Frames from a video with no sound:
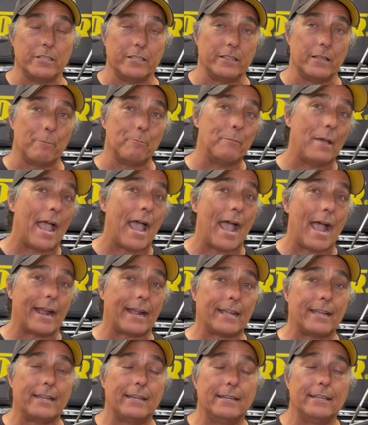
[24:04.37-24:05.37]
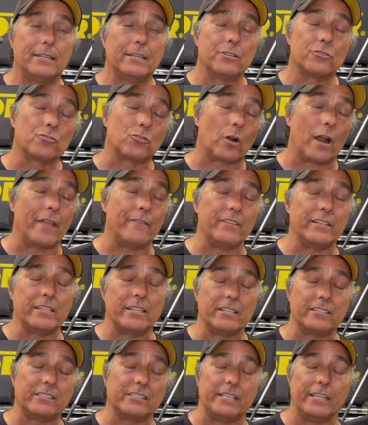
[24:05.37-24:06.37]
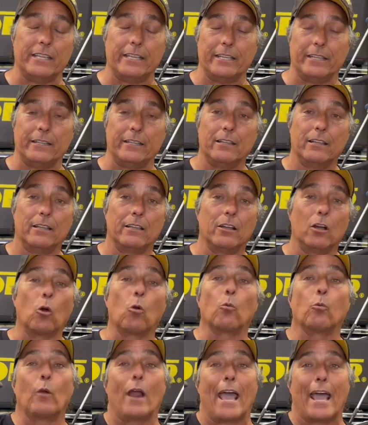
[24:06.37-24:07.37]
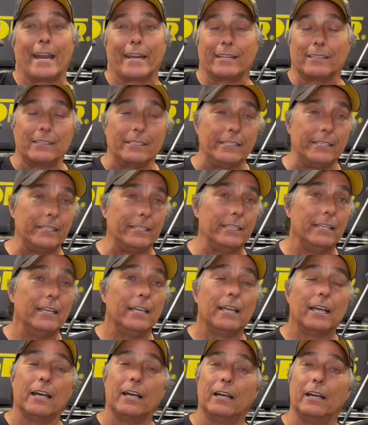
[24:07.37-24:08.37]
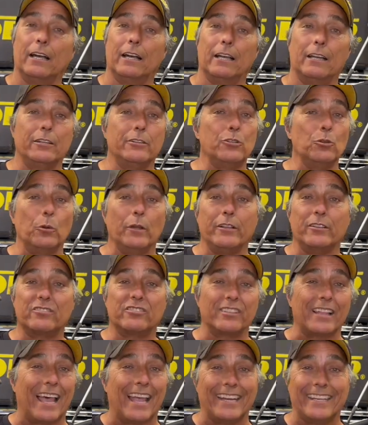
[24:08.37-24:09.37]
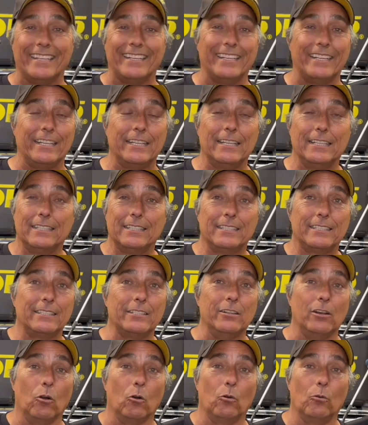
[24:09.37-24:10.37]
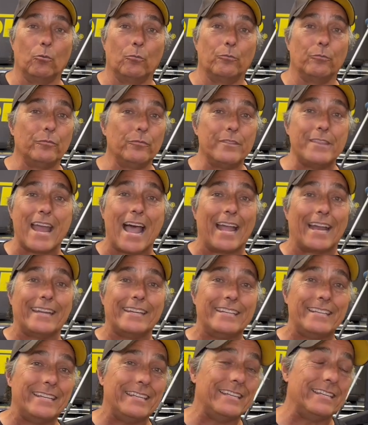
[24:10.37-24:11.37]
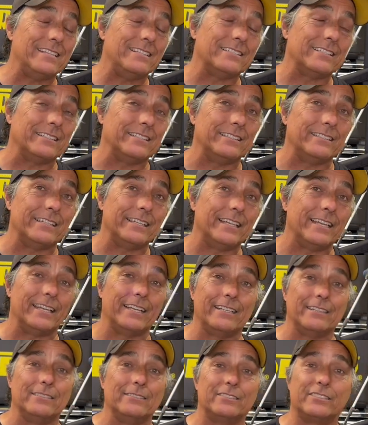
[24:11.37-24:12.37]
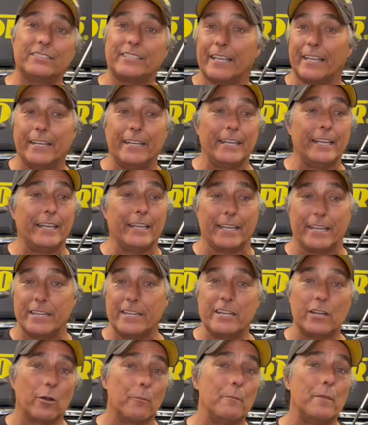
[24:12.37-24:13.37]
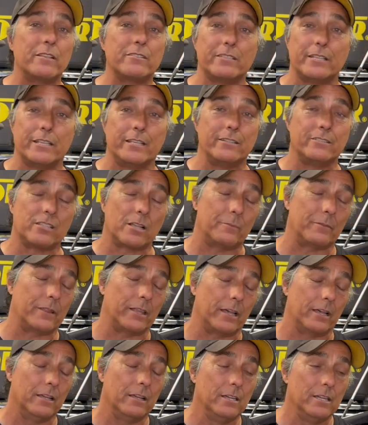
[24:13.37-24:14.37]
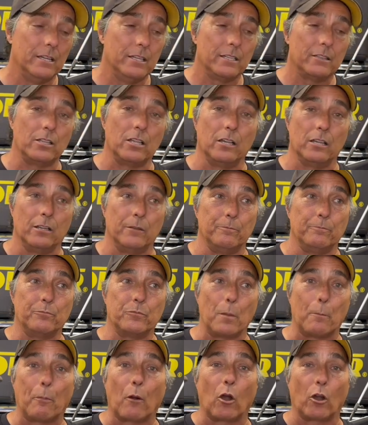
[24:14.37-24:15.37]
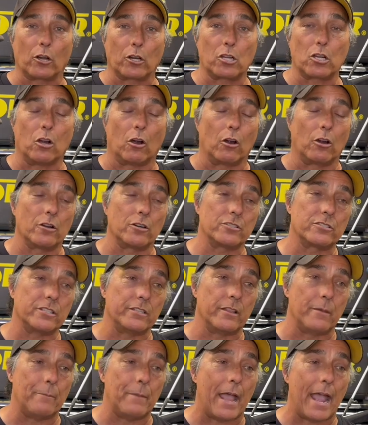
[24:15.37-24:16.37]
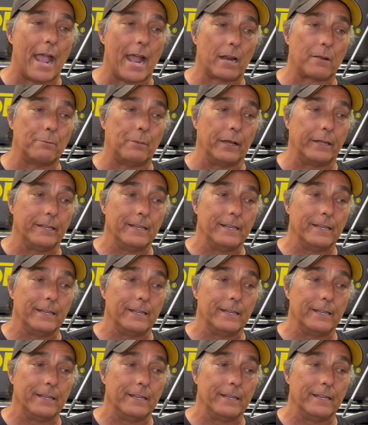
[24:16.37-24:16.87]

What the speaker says: the back driving this thing erratically, doing sliding, 90s and skidding and near missing some of the parked cars in the back, but